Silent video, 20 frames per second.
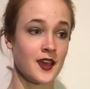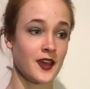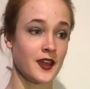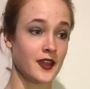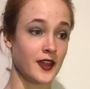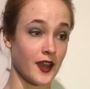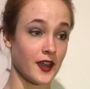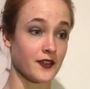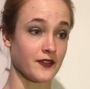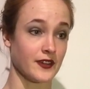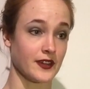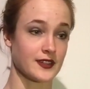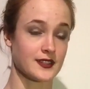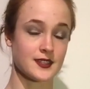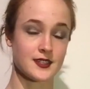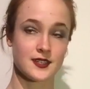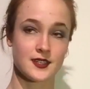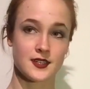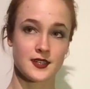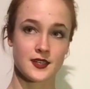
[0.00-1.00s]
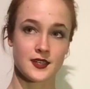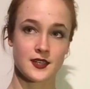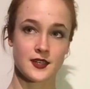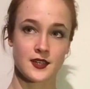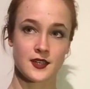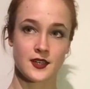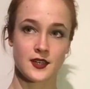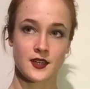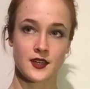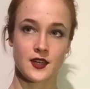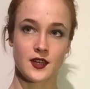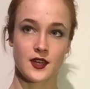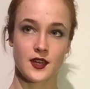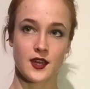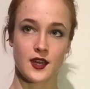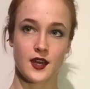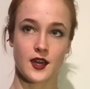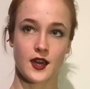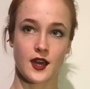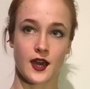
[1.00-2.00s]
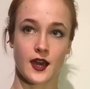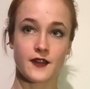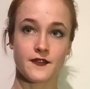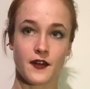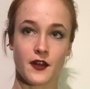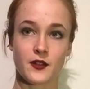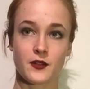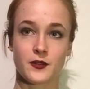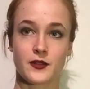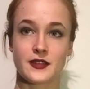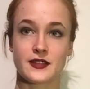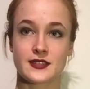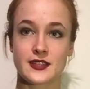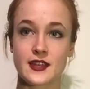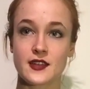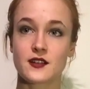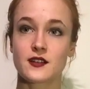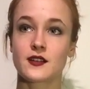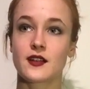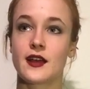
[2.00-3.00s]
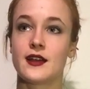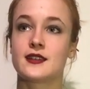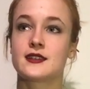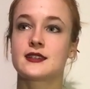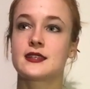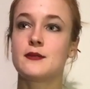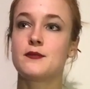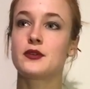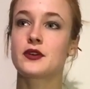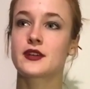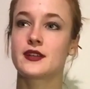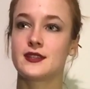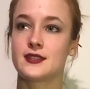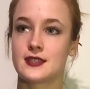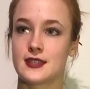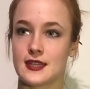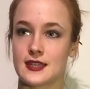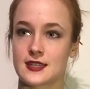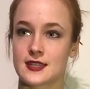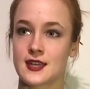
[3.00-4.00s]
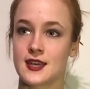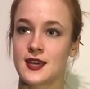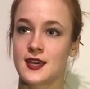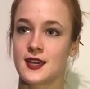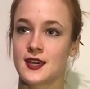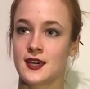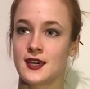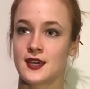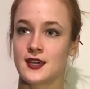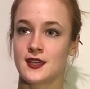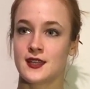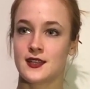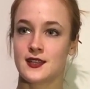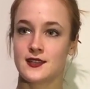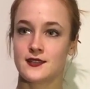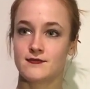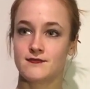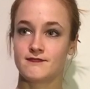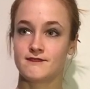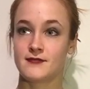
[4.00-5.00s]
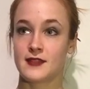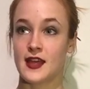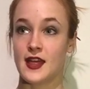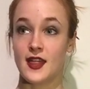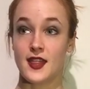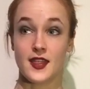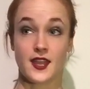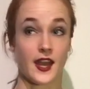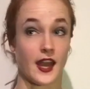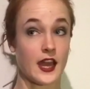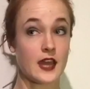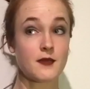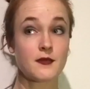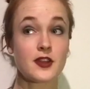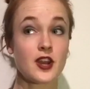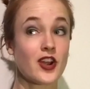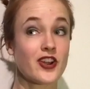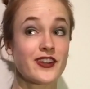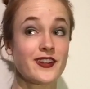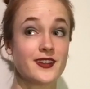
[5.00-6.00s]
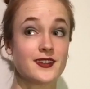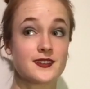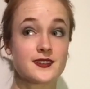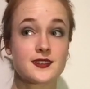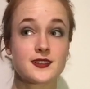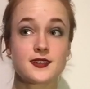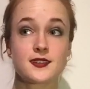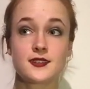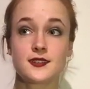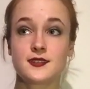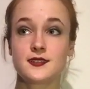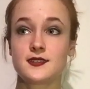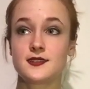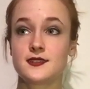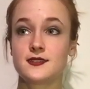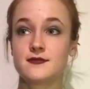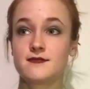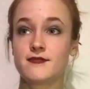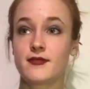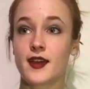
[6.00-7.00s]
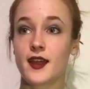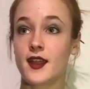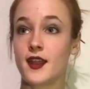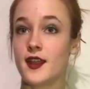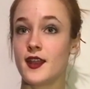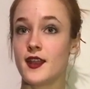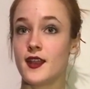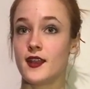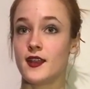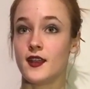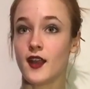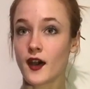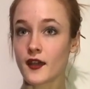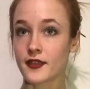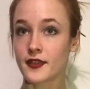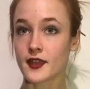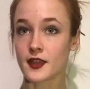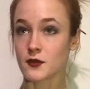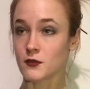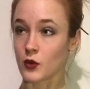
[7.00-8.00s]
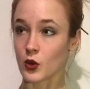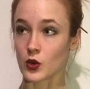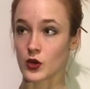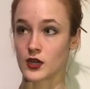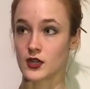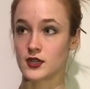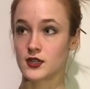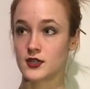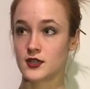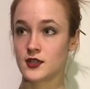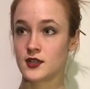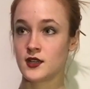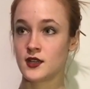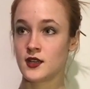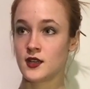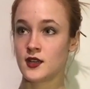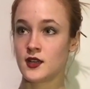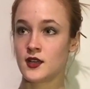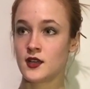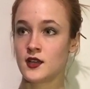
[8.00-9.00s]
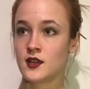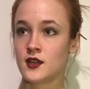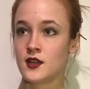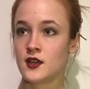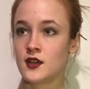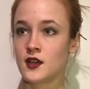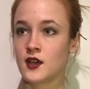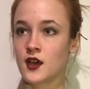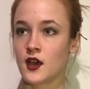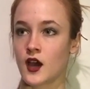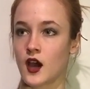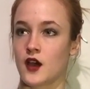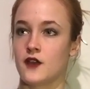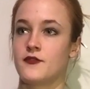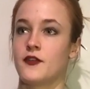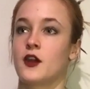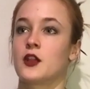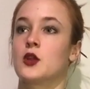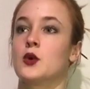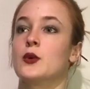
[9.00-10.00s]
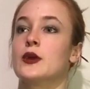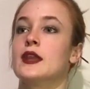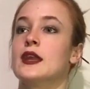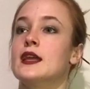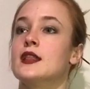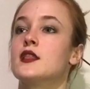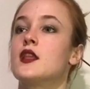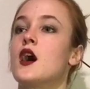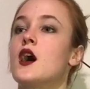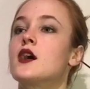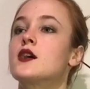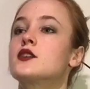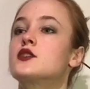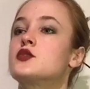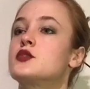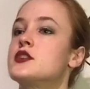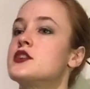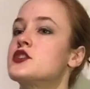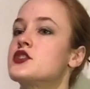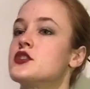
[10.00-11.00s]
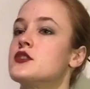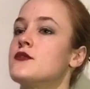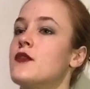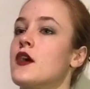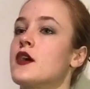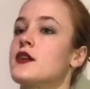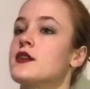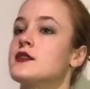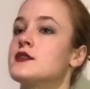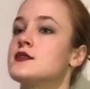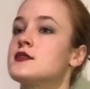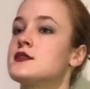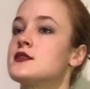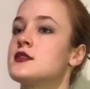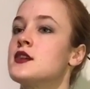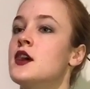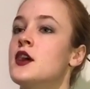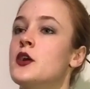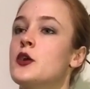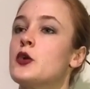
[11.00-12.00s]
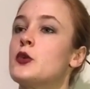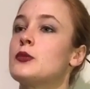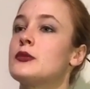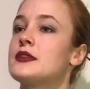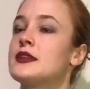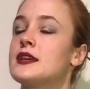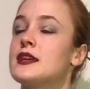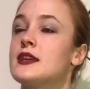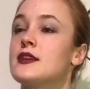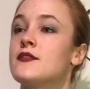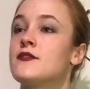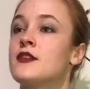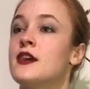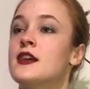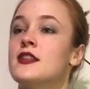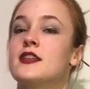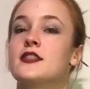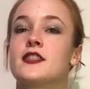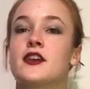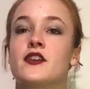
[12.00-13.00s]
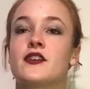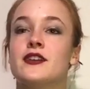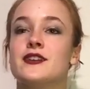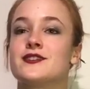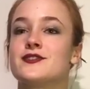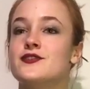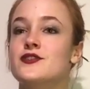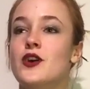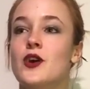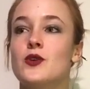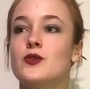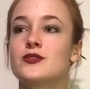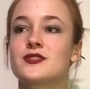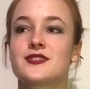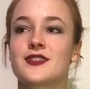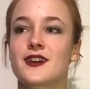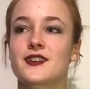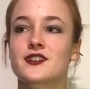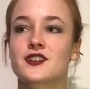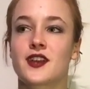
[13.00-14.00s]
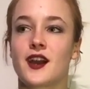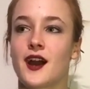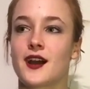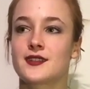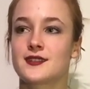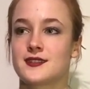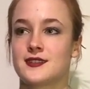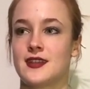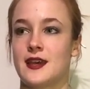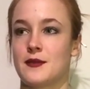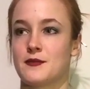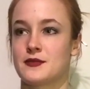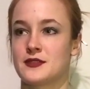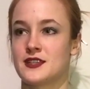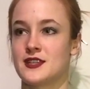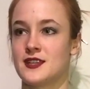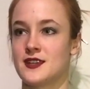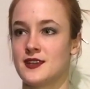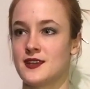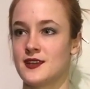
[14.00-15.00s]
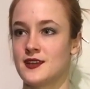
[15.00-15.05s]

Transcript: none of it. I follow the single and simple conceit, and I am an artist, nothing more. I follow in a long tradition of artists who believe that there is no such concept